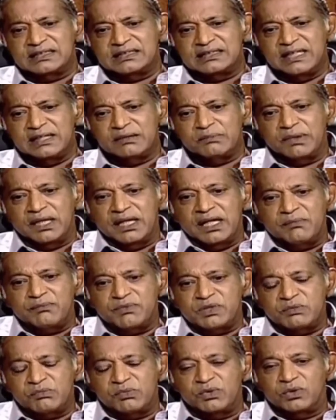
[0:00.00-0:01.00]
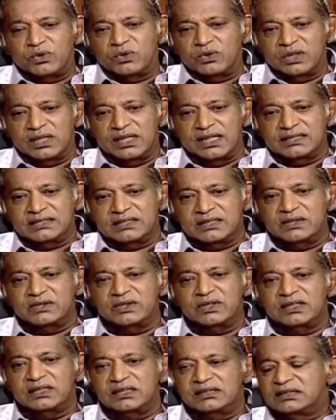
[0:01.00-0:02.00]
is that perhaps more
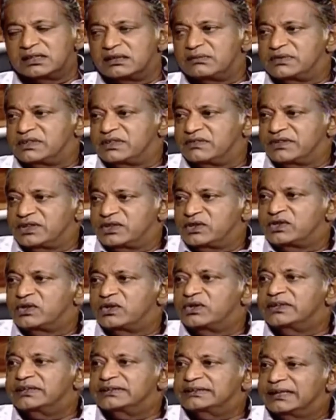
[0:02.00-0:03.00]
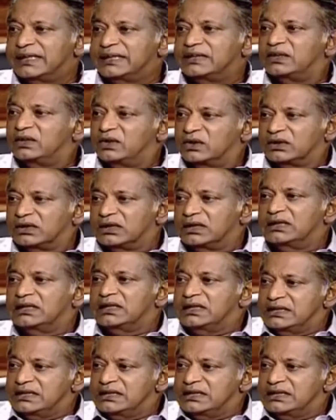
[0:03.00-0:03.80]
organization in terms of ensuring that, look,